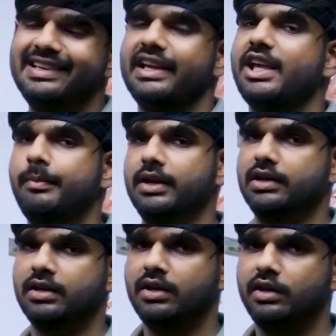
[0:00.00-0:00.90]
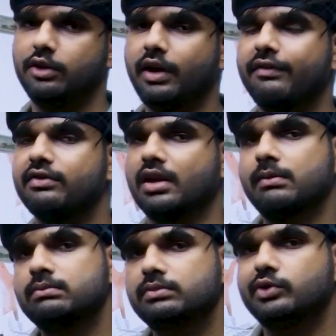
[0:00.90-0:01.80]
abled. You have
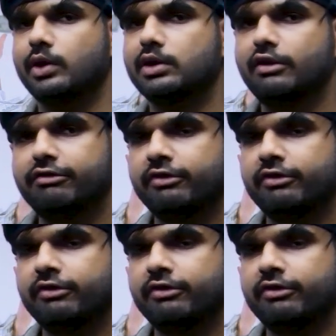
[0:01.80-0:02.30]
some sort of